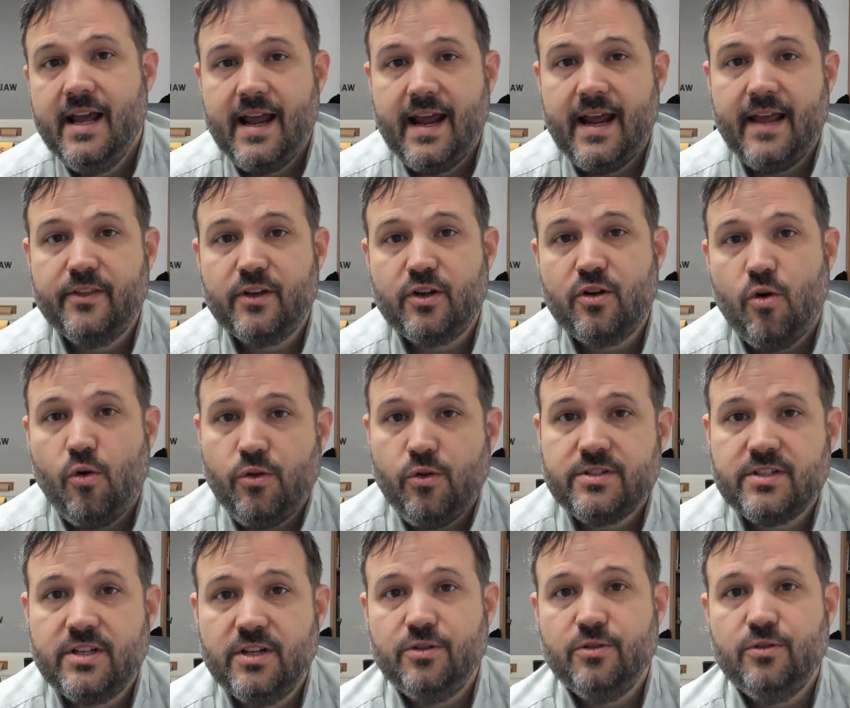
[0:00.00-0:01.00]
And the goal
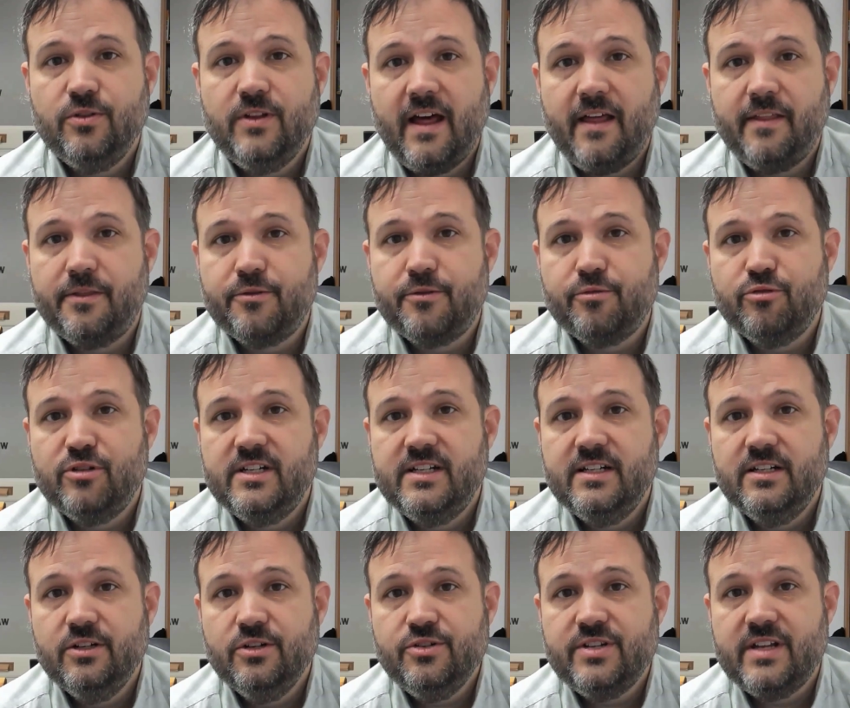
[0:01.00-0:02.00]
is to do that in 3
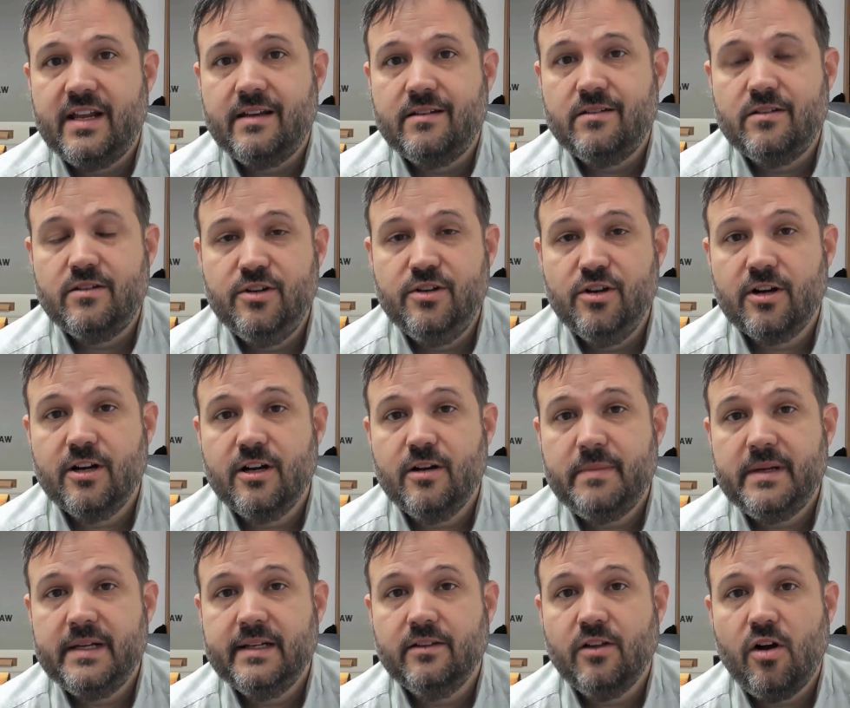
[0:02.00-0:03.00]
years, and you're going to
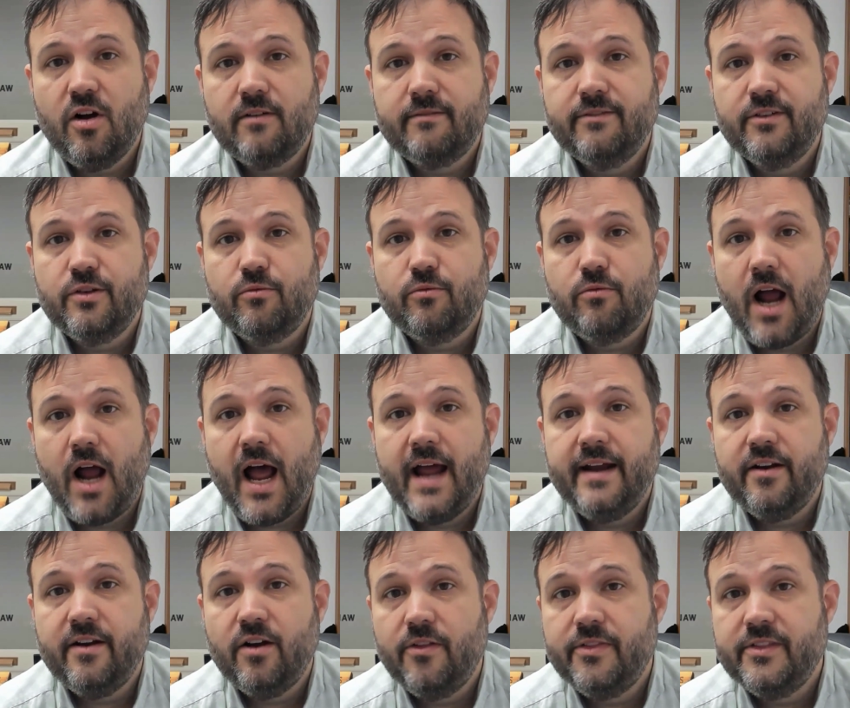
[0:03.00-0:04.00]
be along for the
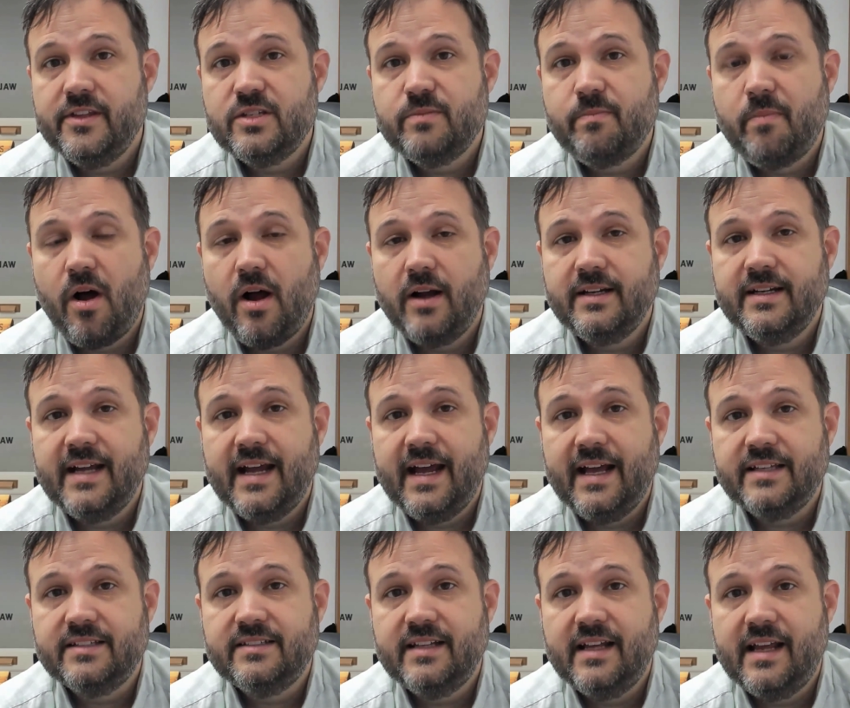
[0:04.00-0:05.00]
ride on this podcast.